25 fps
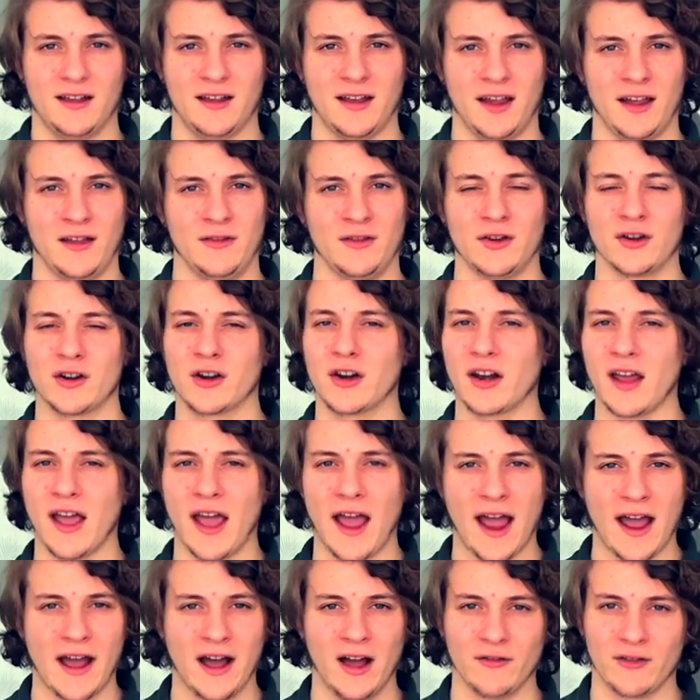Okay, they're going to
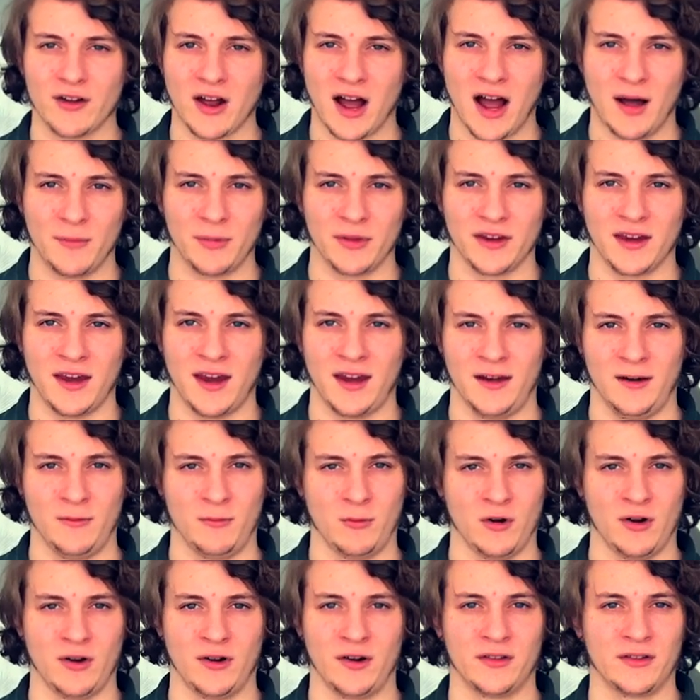have
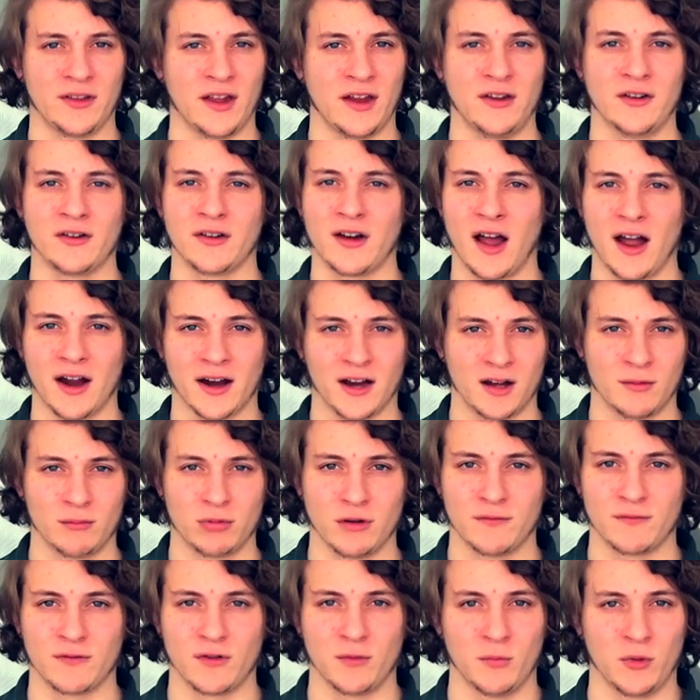complicated words that you're not going to
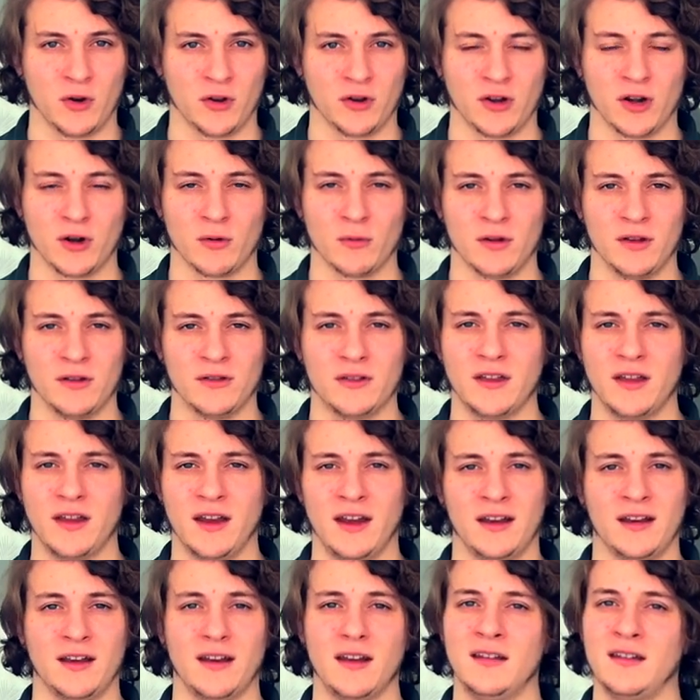be familiar with
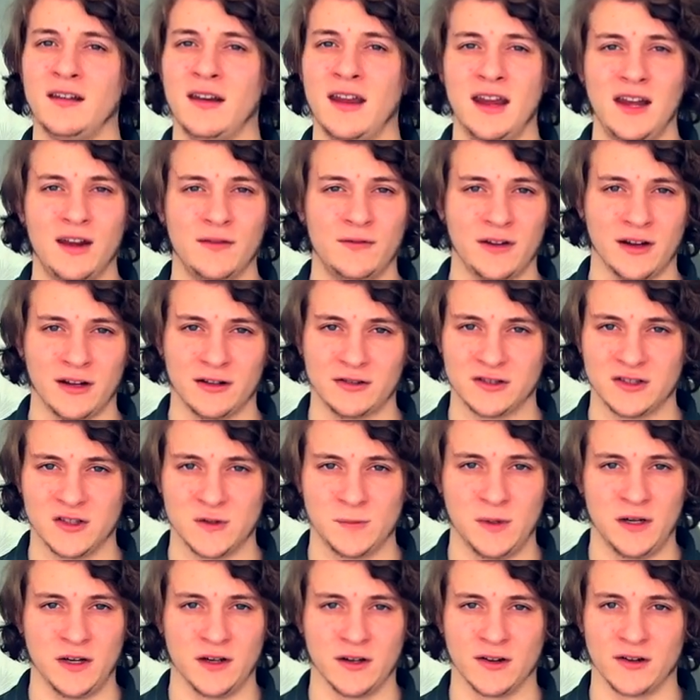and native English
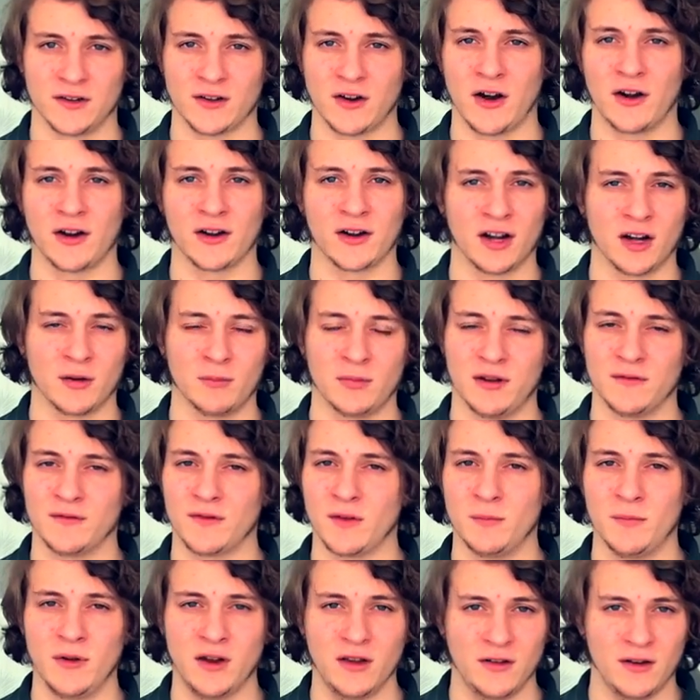speakers aren't going to be
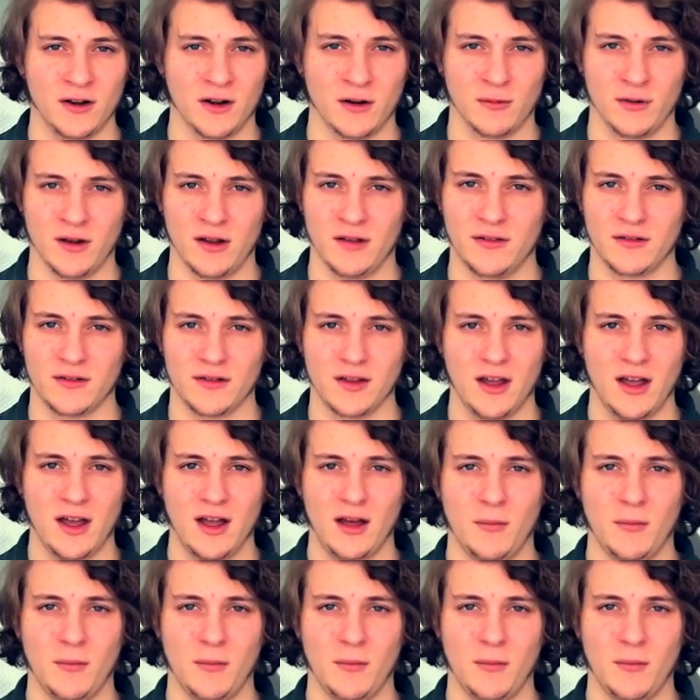familiar with.